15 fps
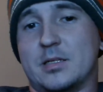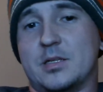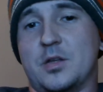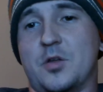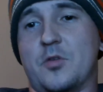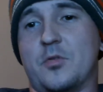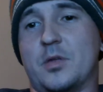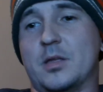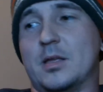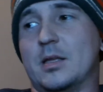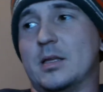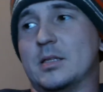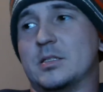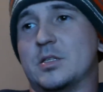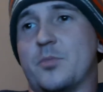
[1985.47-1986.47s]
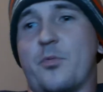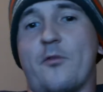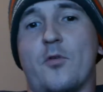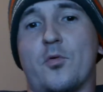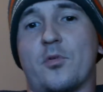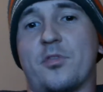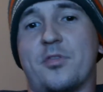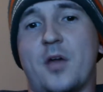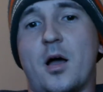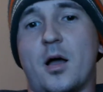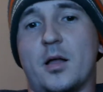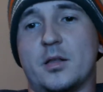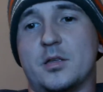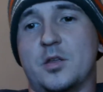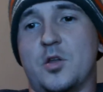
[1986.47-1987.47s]
It's to provoke thought,
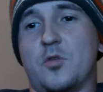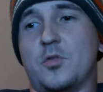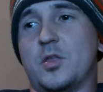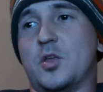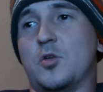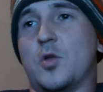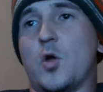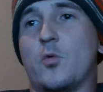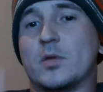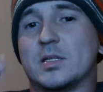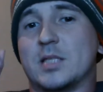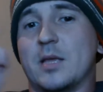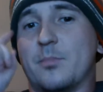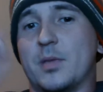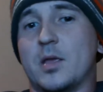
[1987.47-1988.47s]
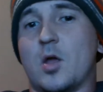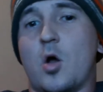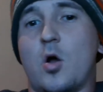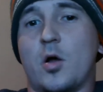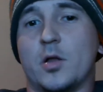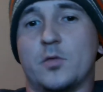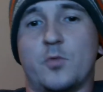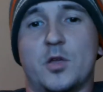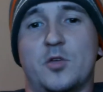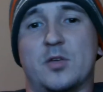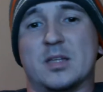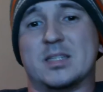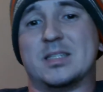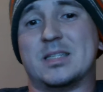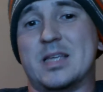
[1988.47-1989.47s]
that you can always think beyond what you
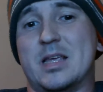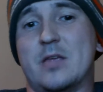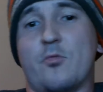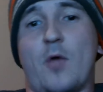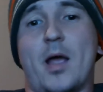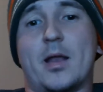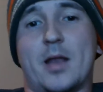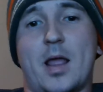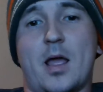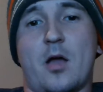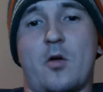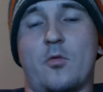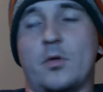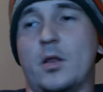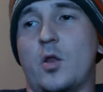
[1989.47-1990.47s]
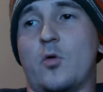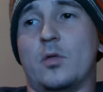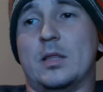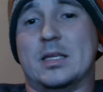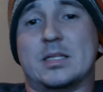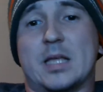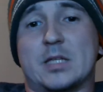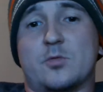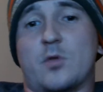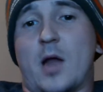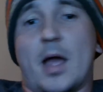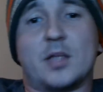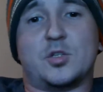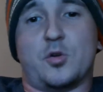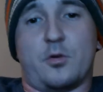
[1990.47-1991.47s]
can see right now. At least that's what
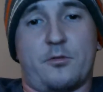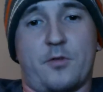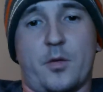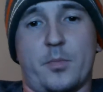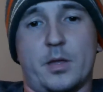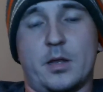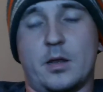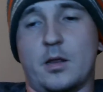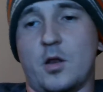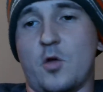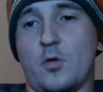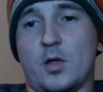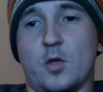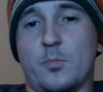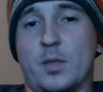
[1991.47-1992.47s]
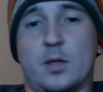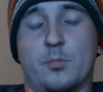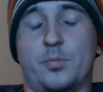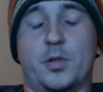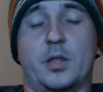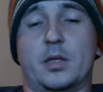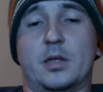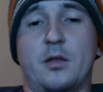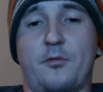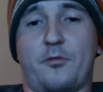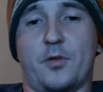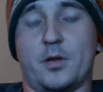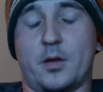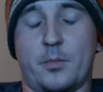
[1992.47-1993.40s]
I took from it. It could be completely different.